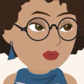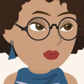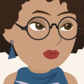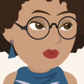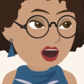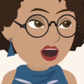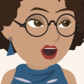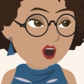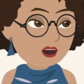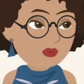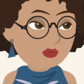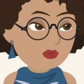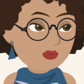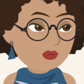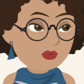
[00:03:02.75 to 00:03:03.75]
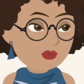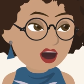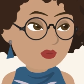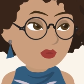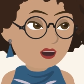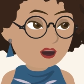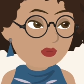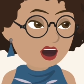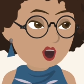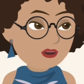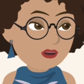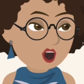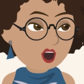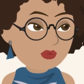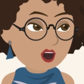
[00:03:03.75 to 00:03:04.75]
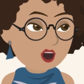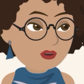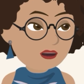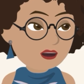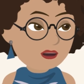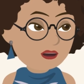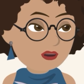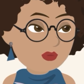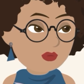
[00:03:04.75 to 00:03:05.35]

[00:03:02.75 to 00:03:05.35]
Class, it's decision making time.